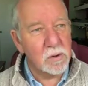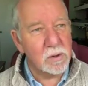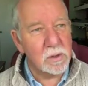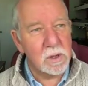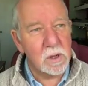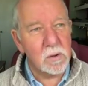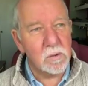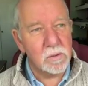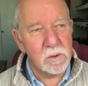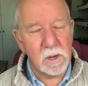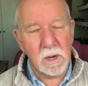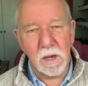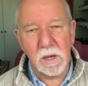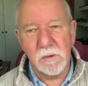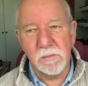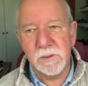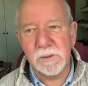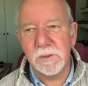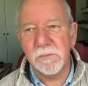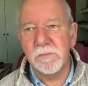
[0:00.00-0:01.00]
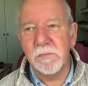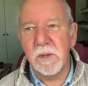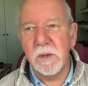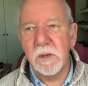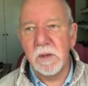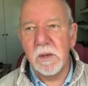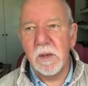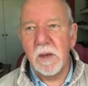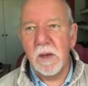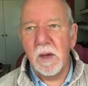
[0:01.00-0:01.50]
Golden Globes.
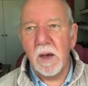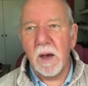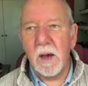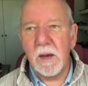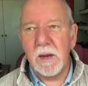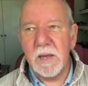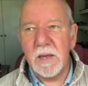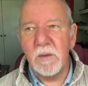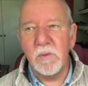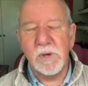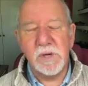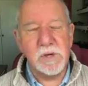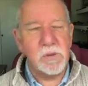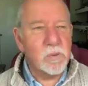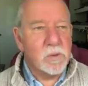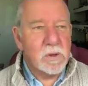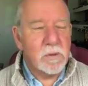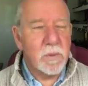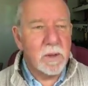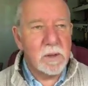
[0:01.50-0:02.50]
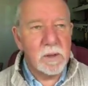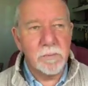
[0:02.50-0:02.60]
And he just wanted to make the